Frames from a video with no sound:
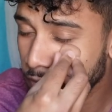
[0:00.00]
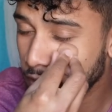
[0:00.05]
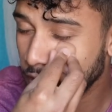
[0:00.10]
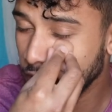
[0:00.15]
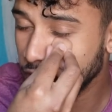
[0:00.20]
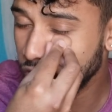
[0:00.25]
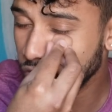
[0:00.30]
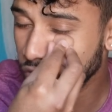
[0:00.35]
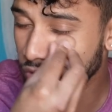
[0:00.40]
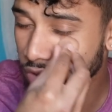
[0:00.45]

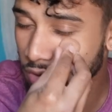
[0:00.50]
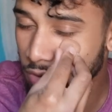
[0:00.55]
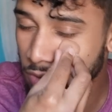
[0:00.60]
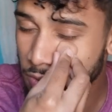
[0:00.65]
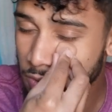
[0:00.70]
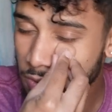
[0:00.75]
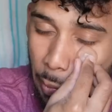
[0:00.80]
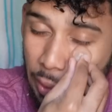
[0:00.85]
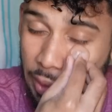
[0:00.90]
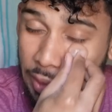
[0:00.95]
if you
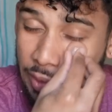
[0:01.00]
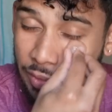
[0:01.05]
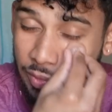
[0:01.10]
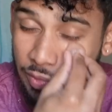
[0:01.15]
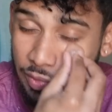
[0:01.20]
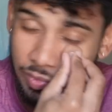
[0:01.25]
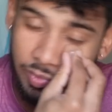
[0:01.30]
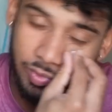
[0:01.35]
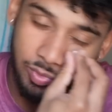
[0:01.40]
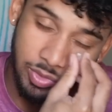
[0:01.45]
know,
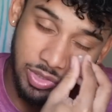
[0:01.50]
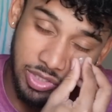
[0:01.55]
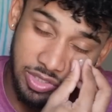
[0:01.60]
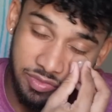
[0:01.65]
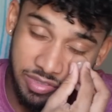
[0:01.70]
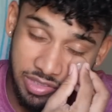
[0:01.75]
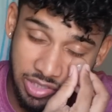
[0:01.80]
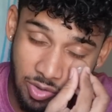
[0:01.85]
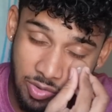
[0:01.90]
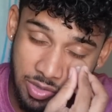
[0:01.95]
well, well,
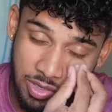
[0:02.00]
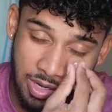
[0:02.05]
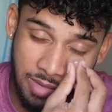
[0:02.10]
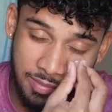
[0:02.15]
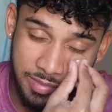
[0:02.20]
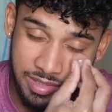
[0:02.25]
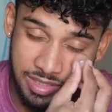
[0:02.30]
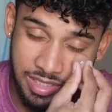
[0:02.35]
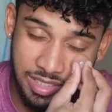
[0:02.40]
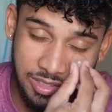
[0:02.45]
if you don't know,
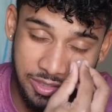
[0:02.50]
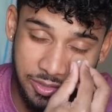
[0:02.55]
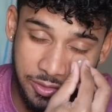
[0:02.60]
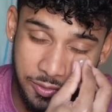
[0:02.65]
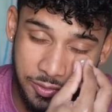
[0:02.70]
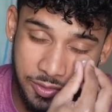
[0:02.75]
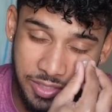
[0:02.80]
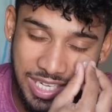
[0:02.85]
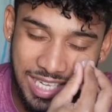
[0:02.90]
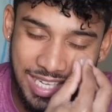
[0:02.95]
I'ma tell you.